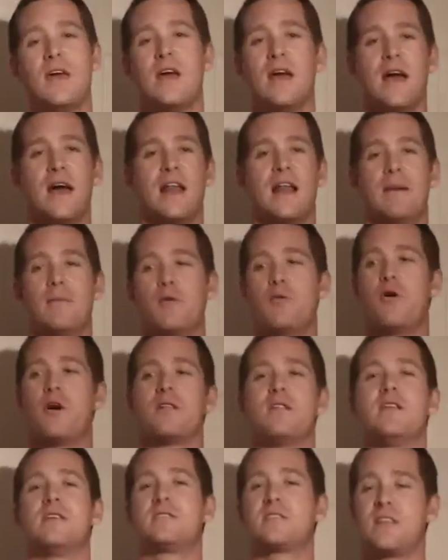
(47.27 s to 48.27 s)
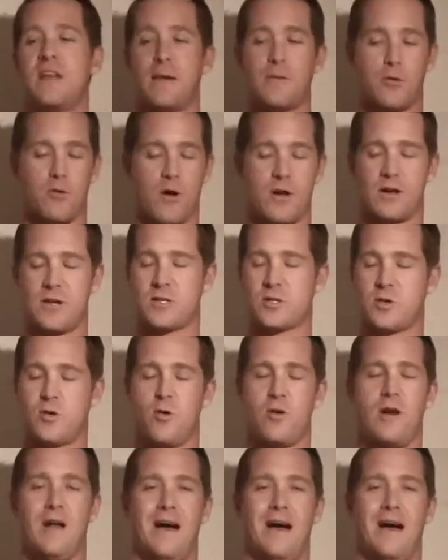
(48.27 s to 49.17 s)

and I'm gonna run this court.